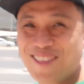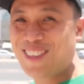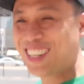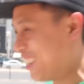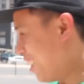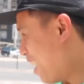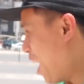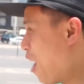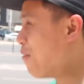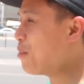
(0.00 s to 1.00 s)
I've been
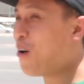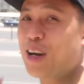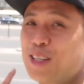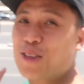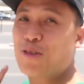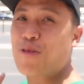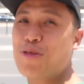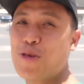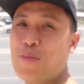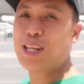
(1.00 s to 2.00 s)
I've been walking just for a
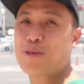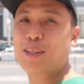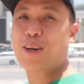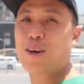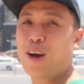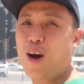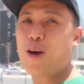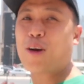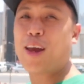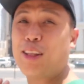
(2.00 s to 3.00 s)
few minutes but I,
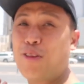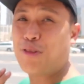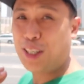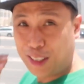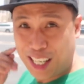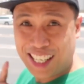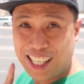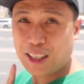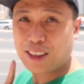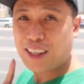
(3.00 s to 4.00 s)
I already feel the
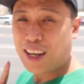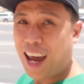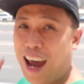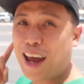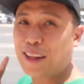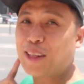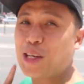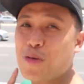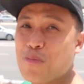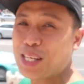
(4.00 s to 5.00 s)
heat and the
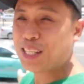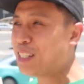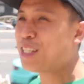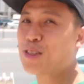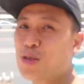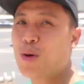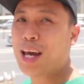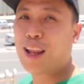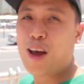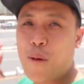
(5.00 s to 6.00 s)
humidity as
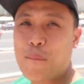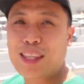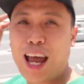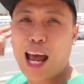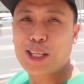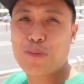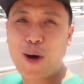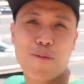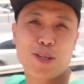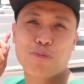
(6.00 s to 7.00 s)
well. But as
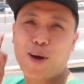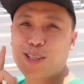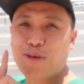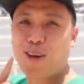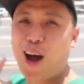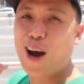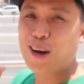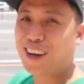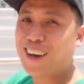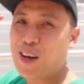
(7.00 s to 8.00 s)
promised, Parsa Vlog
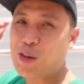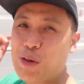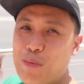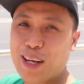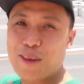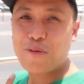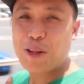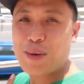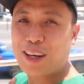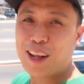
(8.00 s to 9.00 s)
will make it
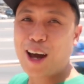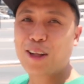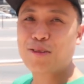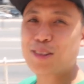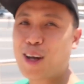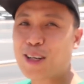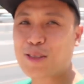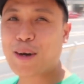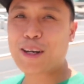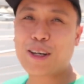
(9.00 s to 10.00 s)
will make a lot of stocks
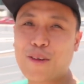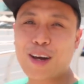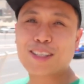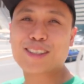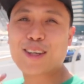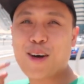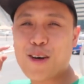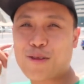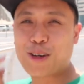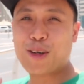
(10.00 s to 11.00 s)
by request
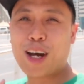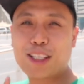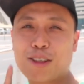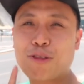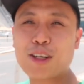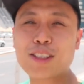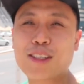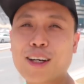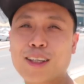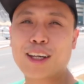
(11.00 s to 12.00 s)
for you guys. The first
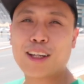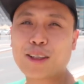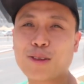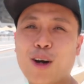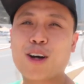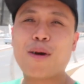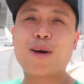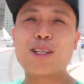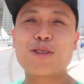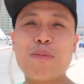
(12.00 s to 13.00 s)
stock that I'd like to talk
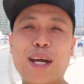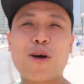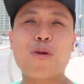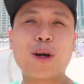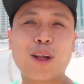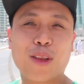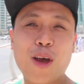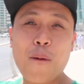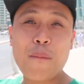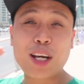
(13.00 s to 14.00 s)
about is Mega World.
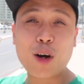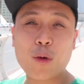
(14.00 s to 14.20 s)
Mega